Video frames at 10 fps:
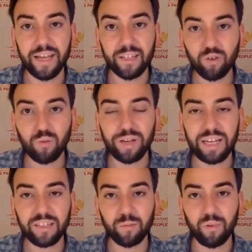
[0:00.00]
That's what we
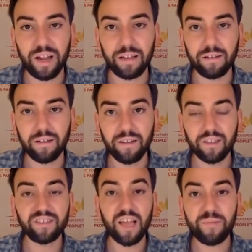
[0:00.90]
need to bring.
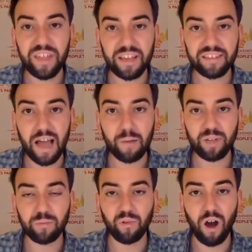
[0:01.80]
The same thing has
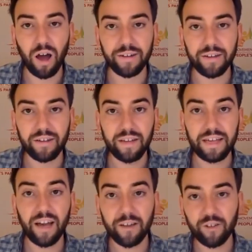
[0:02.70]
happened abroad
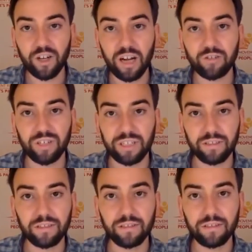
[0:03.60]
in other
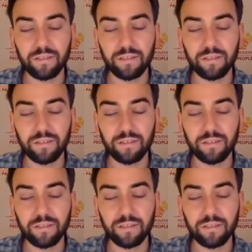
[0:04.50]
countries.